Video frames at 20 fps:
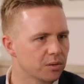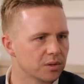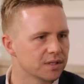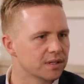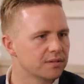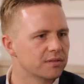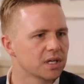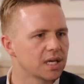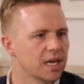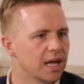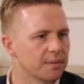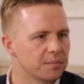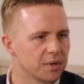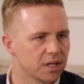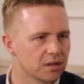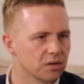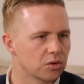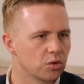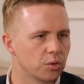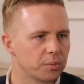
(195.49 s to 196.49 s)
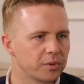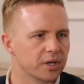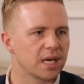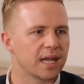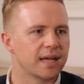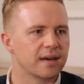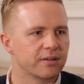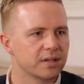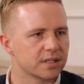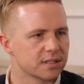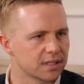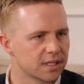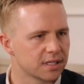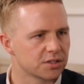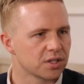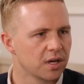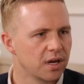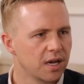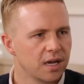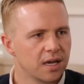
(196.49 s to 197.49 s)
was never climbing the corporate ladder as
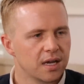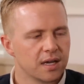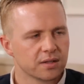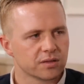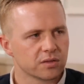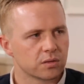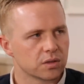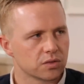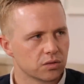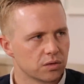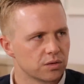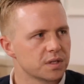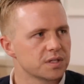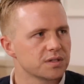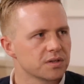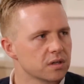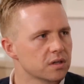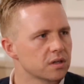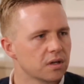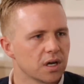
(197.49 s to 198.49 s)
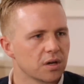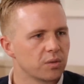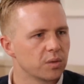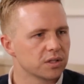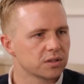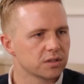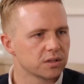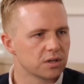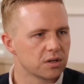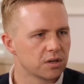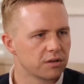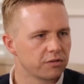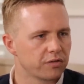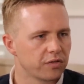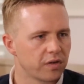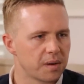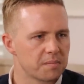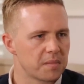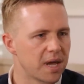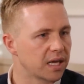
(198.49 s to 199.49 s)
such. So it was always a, a question
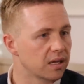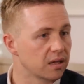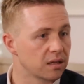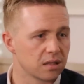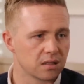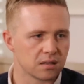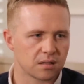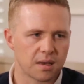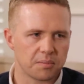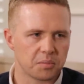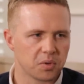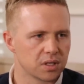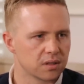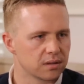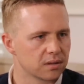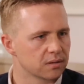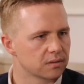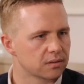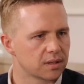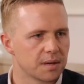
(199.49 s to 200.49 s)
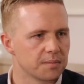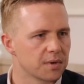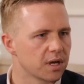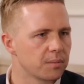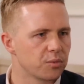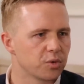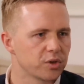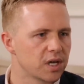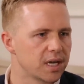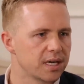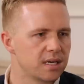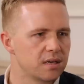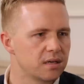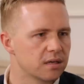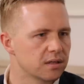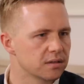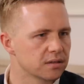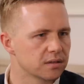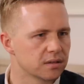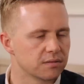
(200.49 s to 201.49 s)
of uh, making things happen and coming up with
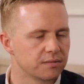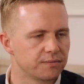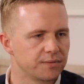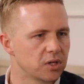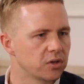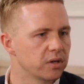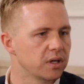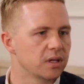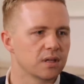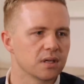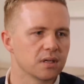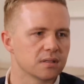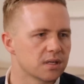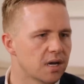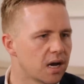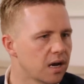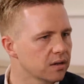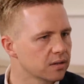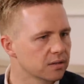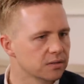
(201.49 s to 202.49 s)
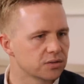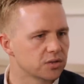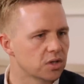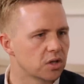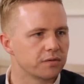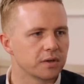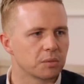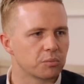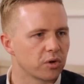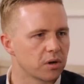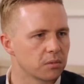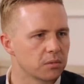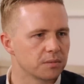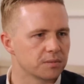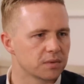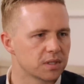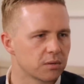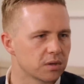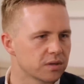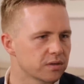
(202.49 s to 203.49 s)
ideas and figuring things out and solving
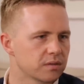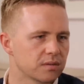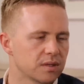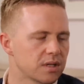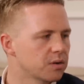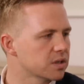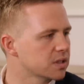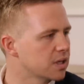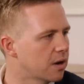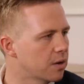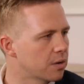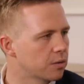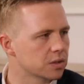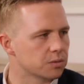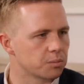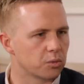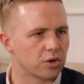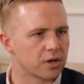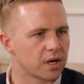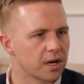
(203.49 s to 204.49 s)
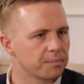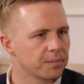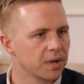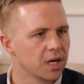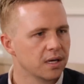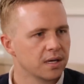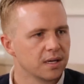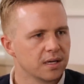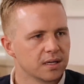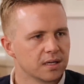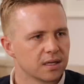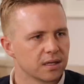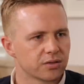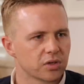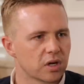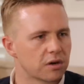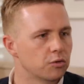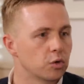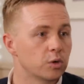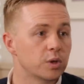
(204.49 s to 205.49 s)
problems. That was, that was how I was brought up.
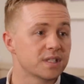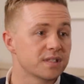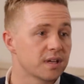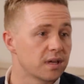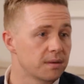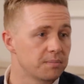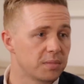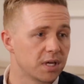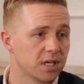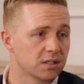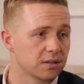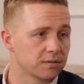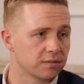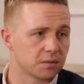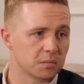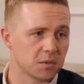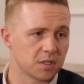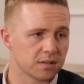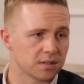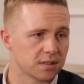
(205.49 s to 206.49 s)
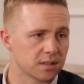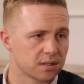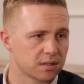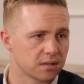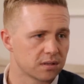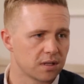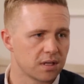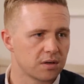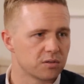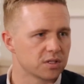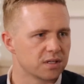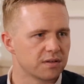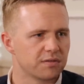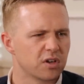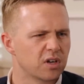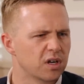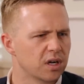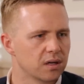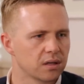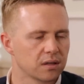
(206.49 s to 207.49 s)
And so I've always had a passion for business. There was
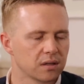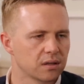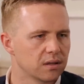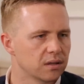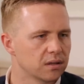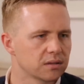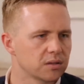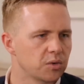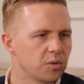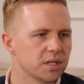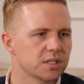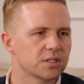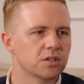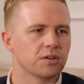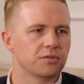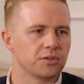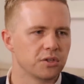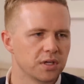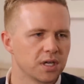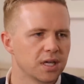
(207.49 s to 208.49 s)
never a, a question of